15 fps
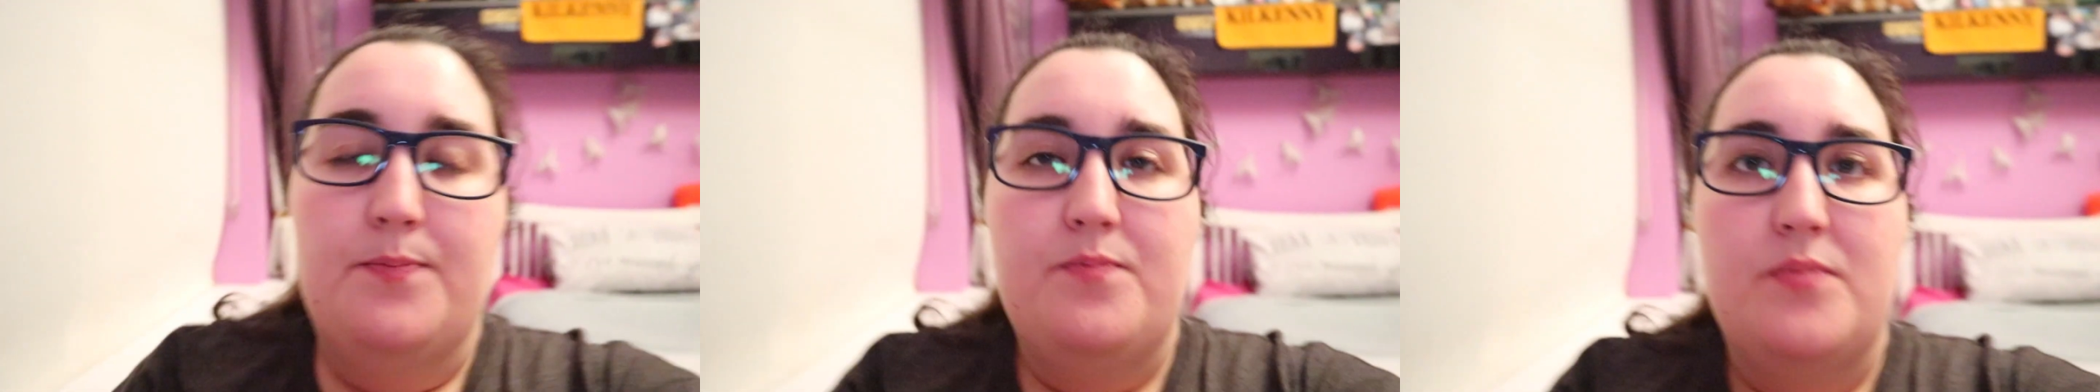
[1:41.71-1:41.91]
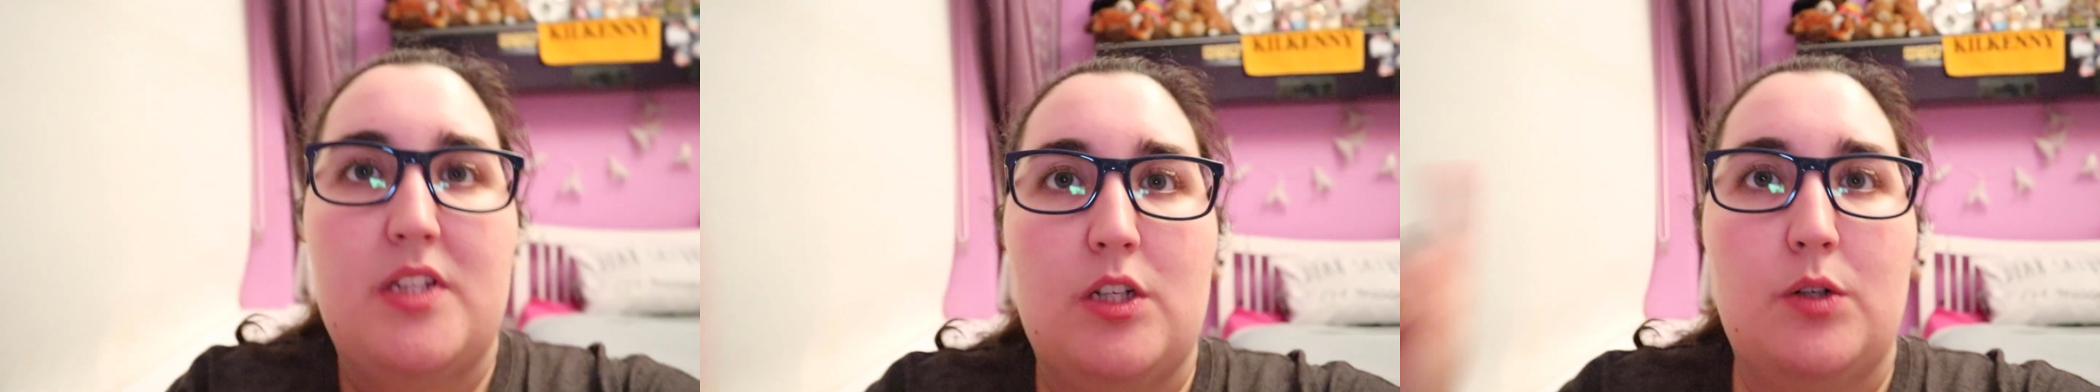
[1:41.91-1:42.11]

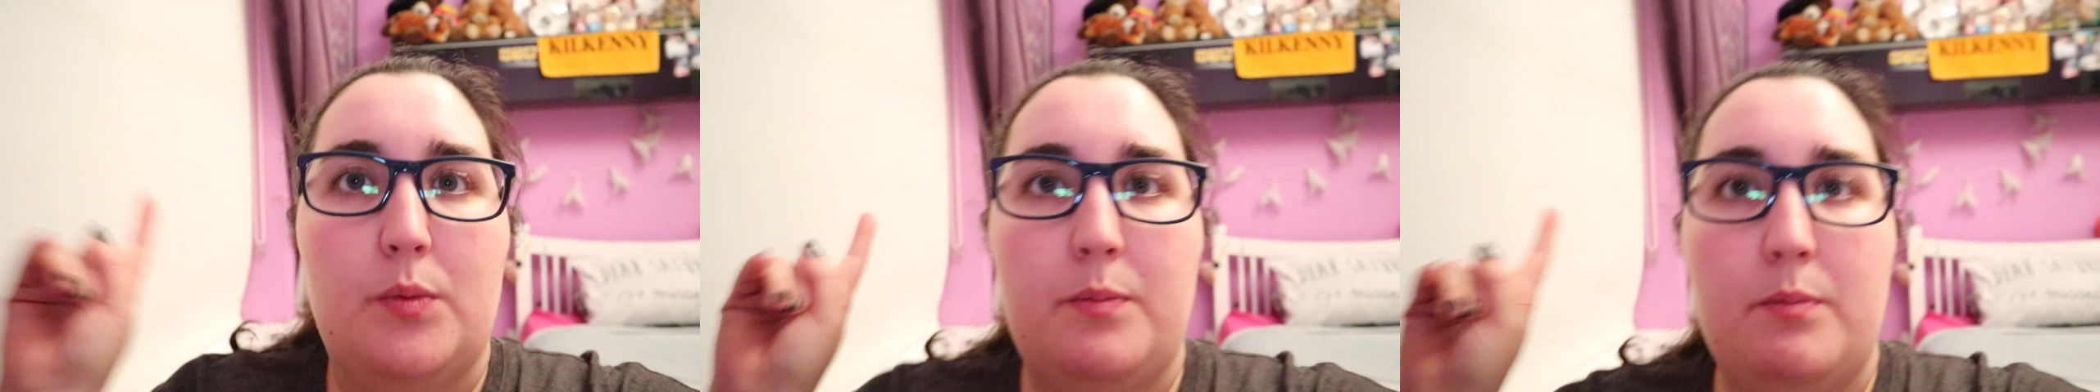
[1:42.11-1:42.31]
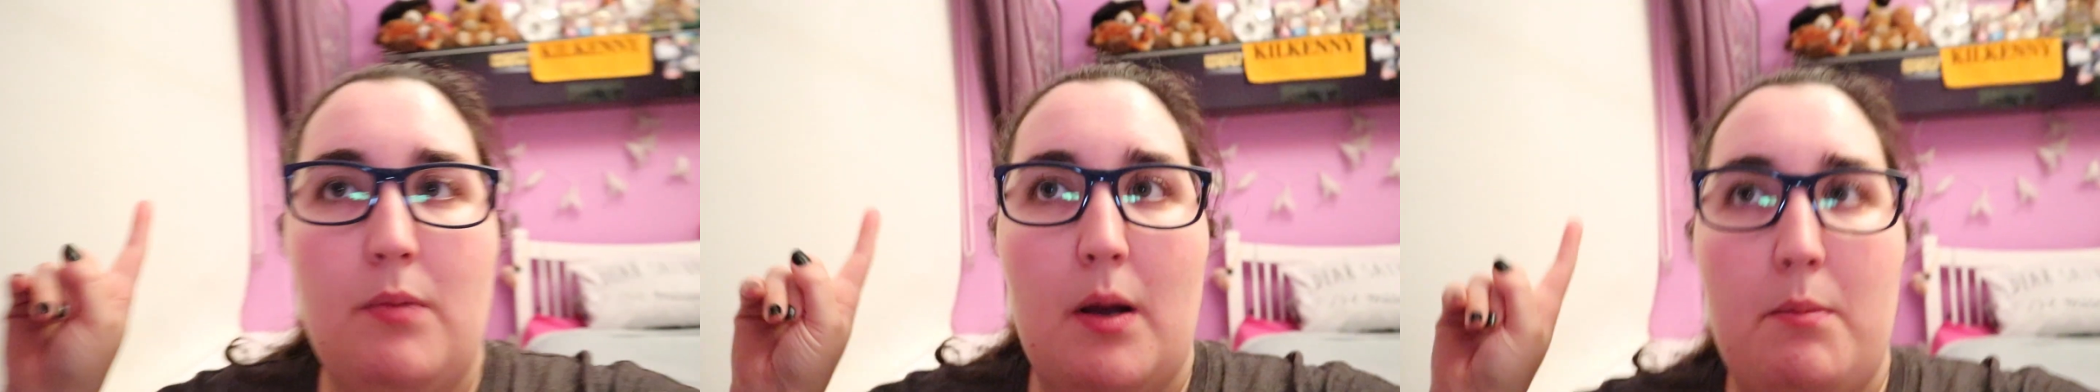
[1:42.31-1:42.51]
so
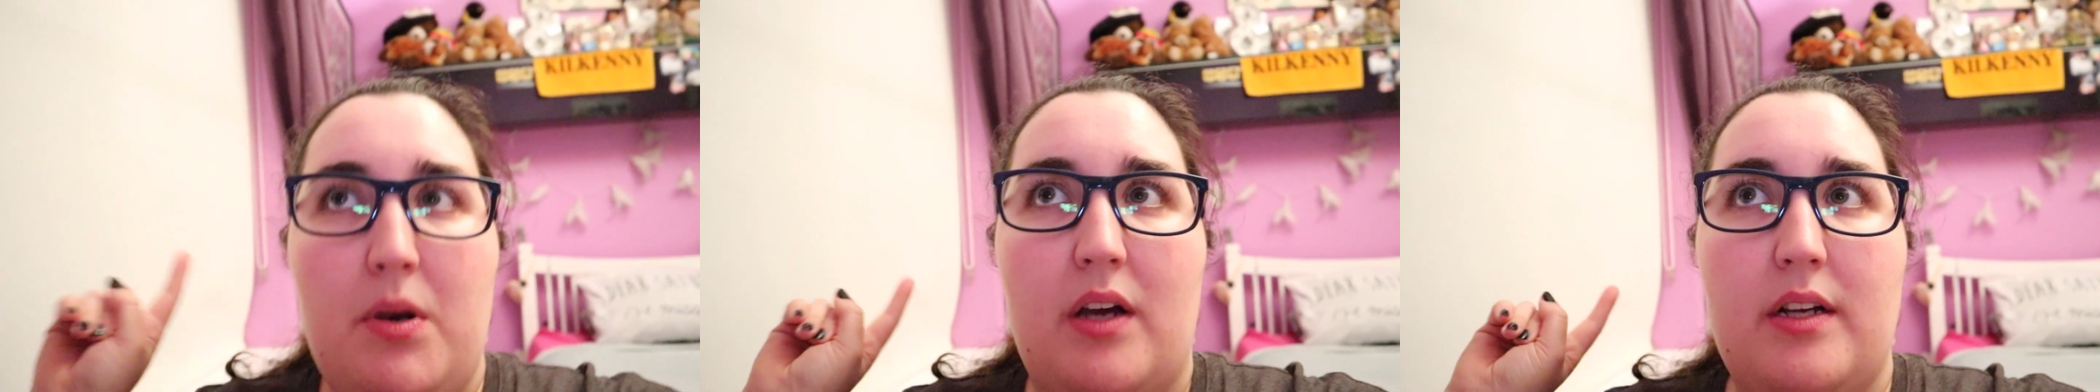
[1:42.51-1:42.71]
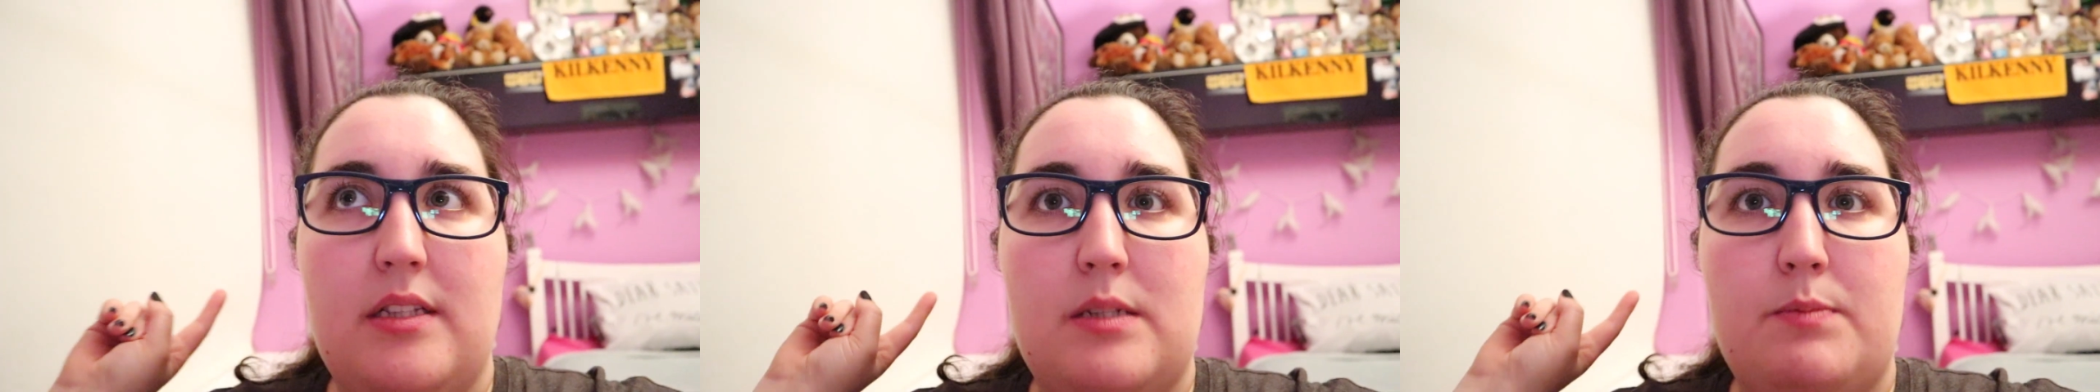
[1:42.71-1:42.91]
my
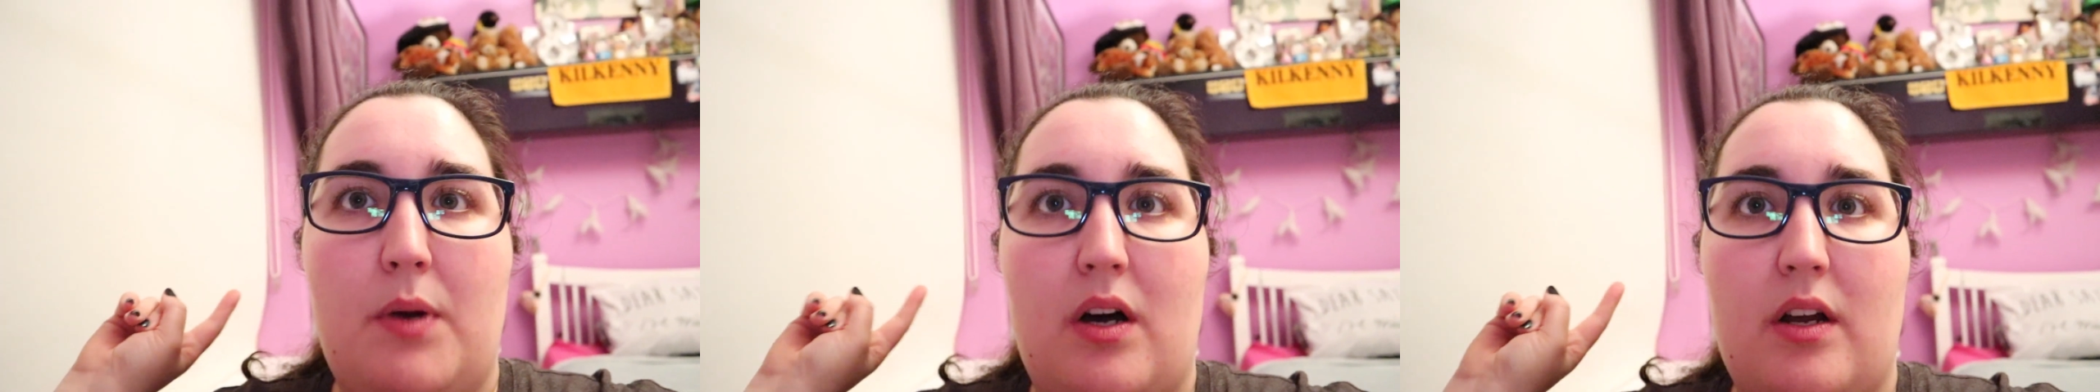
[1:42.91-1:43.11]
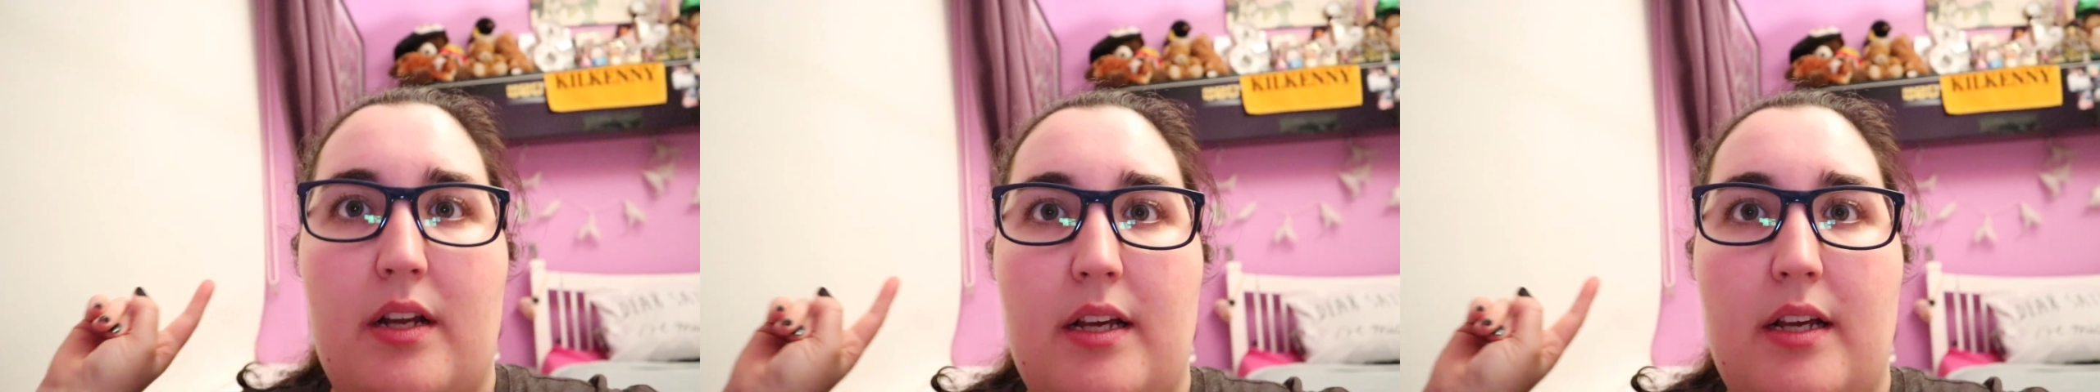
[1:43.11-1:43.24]
blind spot